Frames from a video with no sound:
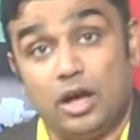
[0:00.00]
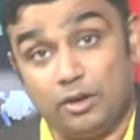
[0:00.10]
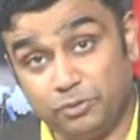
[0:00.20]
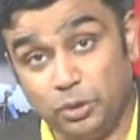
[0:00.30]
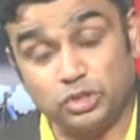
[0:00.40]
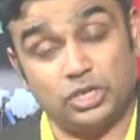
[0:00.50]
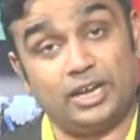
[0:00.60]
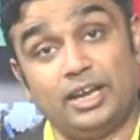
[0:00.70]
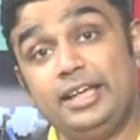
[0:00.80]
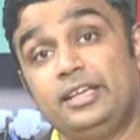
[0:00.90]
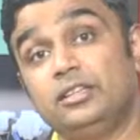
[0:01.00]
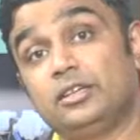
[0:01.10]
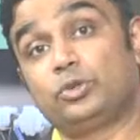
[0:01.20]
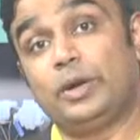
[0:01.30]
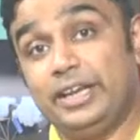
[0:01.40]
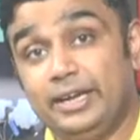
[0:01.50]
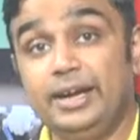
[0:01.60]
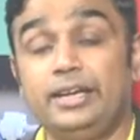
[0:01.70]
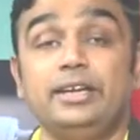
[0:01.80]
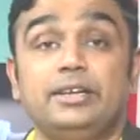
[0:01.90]
Of course, unlike in the
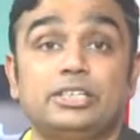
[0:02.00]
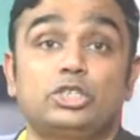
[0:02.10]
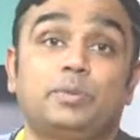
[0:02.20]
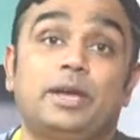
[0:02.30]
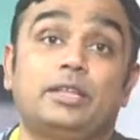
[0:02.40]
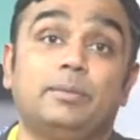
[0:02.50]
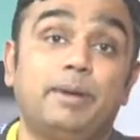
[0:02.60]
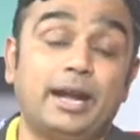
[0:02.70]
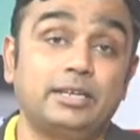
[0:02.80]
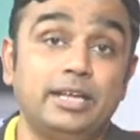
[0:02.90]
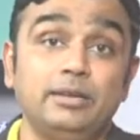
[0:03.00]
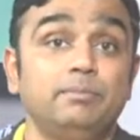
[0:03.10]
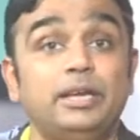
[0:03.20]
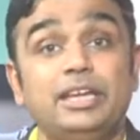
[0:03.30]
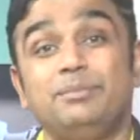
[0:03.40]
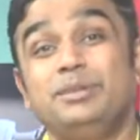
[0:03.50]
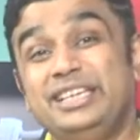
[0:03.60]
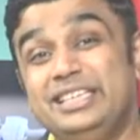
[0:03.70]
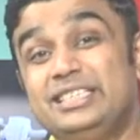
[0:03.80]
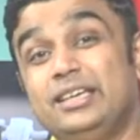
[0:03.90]
2019 test where the batting became
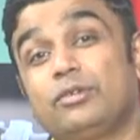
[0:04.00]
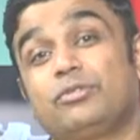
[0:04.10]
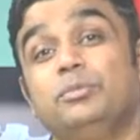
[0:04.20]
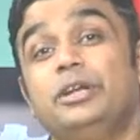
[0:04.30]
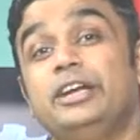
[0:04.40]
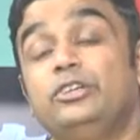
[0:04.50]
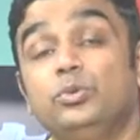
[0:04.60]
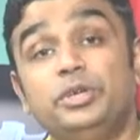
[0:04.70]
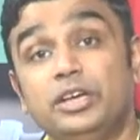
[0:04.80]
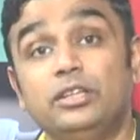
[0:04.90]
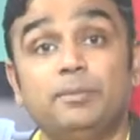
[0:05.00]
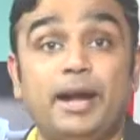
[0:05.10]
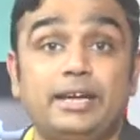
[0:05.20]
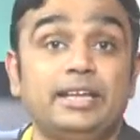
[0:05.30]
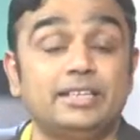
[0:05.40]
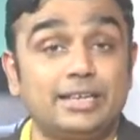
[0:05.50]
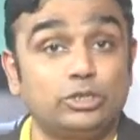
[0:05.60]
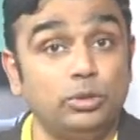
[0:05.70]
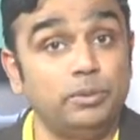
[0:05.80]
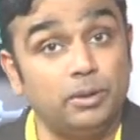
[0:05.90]
easier from day two, here the batting has
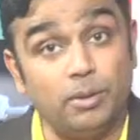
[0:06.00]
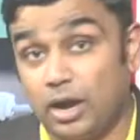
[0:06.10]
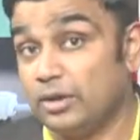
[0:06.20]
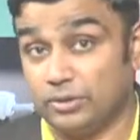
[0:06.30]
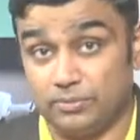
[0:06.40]
actually become harder.